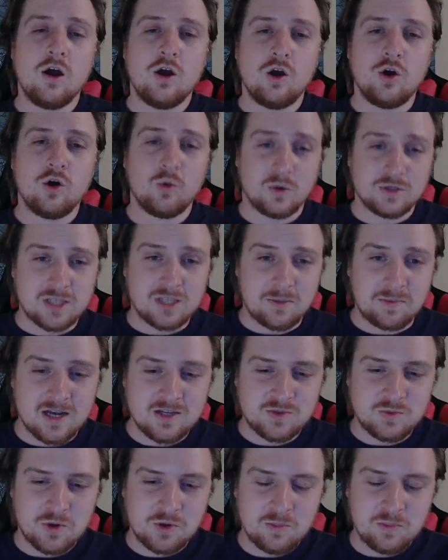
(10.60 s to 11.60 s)
What's up,
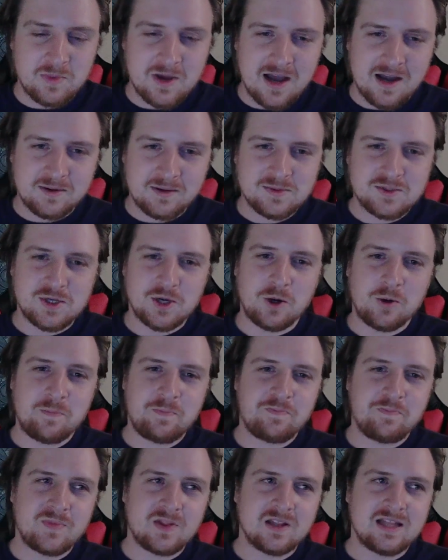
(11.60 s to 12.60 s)
guys? Welcome back.
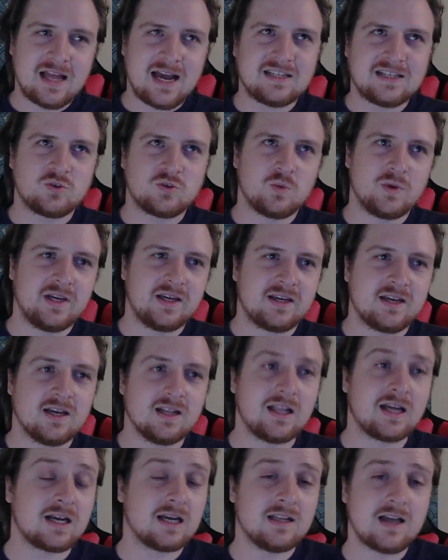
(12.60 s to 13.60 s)
So last week,
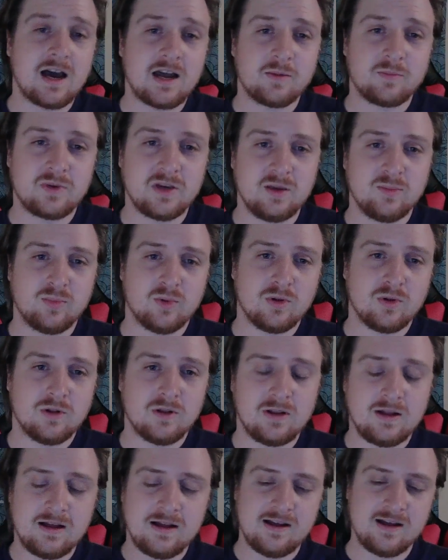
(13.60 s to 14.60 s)
like a lot of
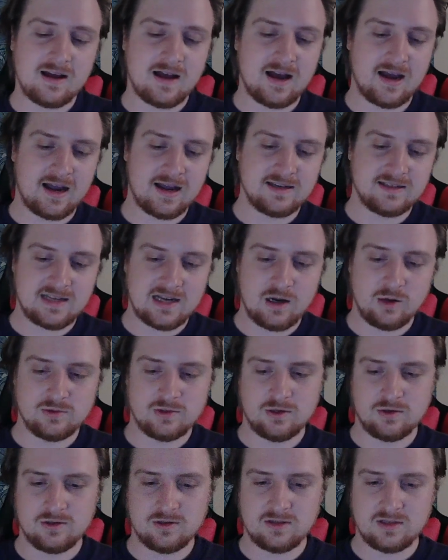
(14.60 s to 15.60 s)
people, I
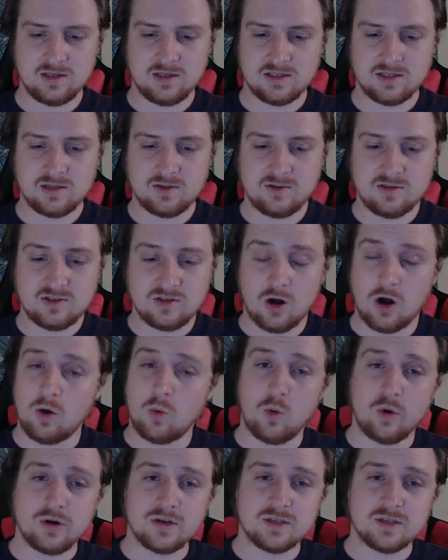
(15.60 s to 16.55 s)
downloaded the Star Wars